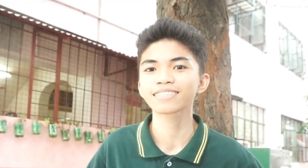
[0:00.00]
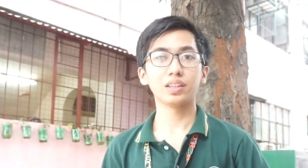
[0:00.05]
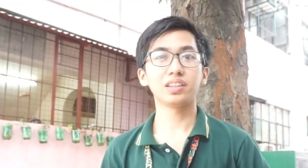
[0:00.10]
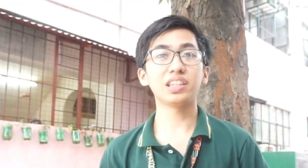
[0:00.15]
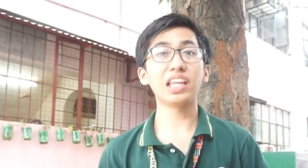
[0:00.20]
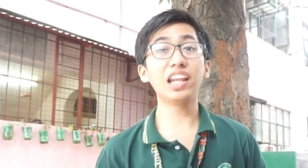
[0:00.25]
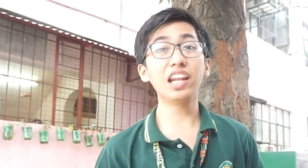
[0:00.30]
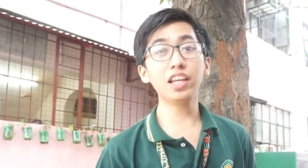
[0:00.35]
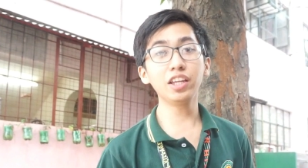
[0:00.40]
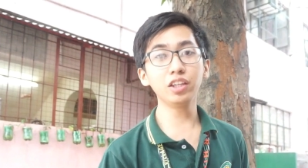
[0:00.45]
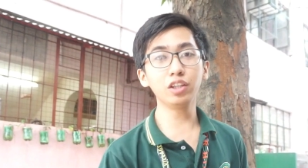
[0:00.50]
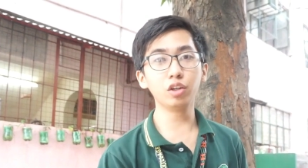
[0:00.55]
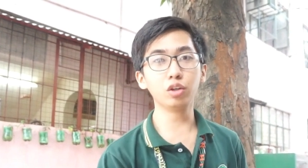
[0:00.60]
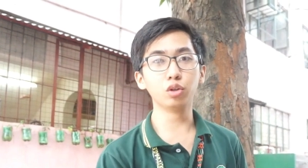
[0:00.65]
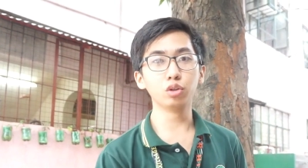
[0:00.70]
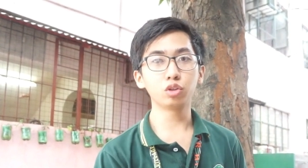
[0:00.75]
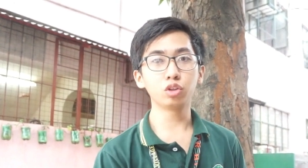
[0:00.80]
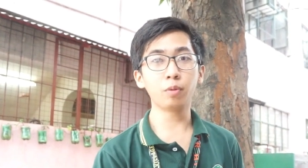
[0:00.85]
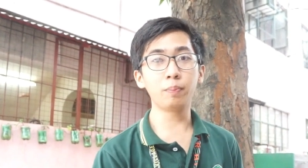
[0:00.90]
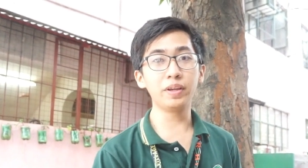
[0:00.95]
telling you
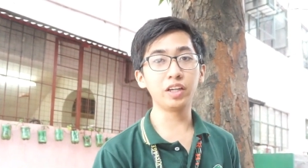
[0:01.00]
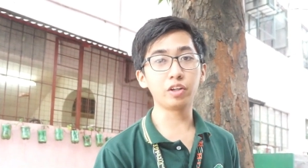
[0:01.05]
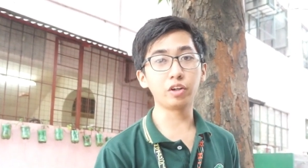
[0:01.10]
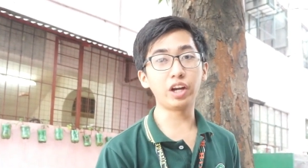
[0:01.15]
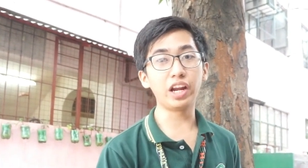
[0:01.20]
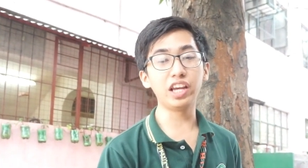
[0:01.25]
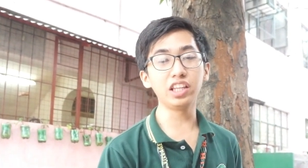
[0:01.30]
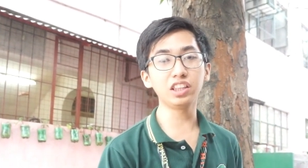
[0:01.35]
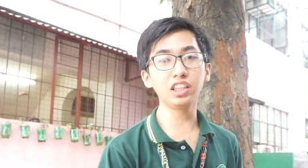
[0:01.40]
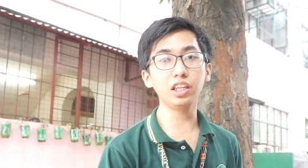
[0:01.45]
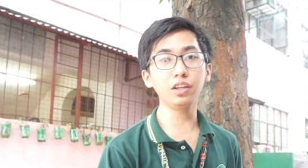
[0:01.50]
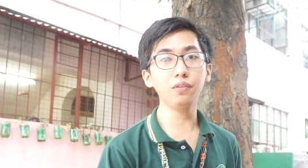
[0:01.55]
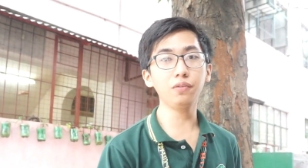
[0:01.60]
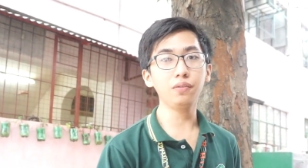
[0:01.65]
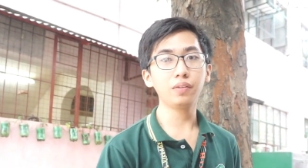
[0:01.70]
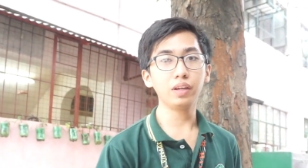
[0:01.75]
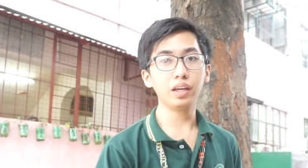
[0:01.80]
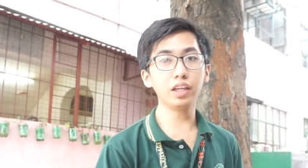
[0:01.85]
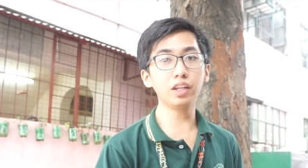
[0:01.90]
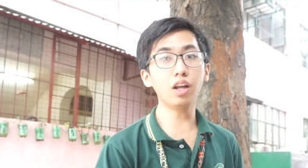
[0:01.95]
to be creative,
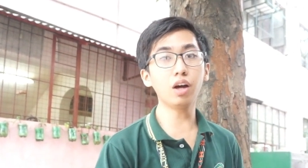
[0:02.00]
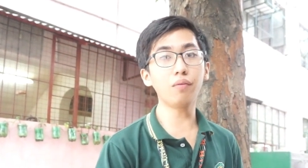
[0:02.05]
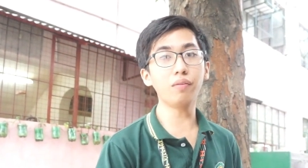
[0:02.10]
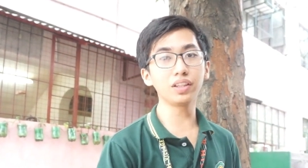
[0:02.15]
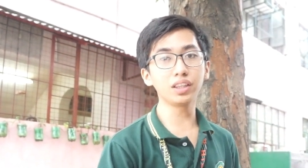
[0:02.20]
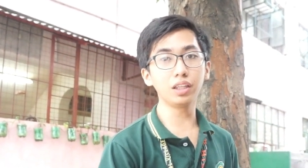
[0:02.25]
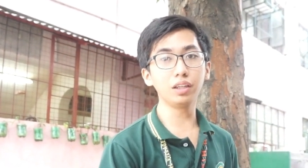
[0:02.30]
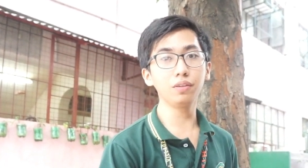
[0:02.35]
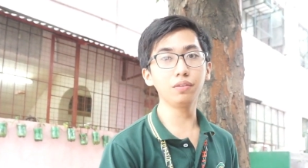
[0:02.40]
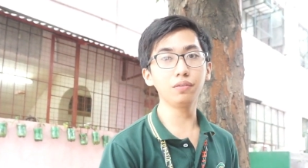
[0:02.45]
innovative,